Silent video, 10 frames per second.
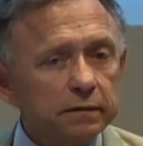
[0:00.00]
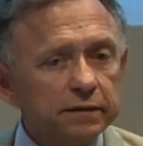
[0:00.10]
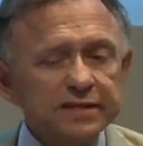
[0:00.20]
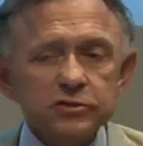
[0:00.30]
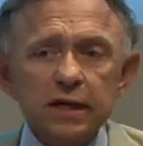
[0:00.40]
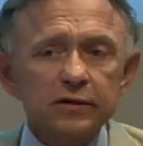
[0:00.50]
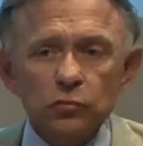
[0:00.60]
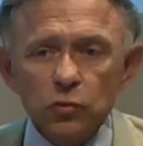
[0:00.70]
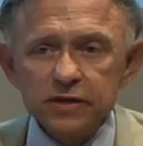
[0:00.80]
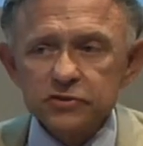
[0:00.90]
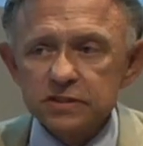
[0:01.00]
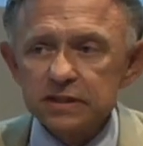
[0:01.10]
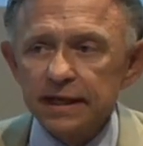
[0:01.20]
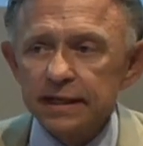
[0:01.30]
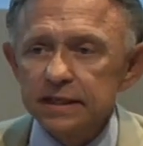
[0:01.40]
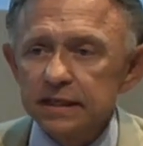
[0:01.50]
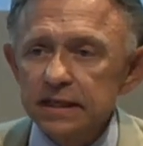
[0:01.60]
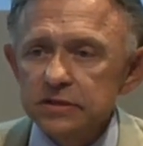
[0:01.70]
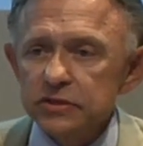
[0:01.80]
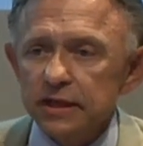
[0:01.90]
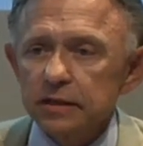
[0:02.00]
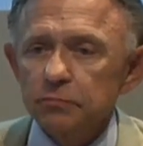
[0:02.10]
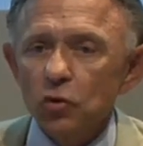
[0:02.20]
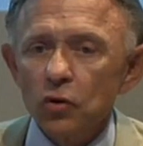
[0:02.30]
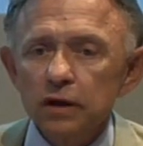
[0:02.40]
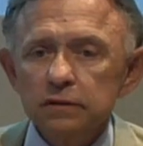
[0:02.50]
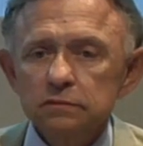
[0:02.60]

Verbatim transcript: That's not the way society is anymore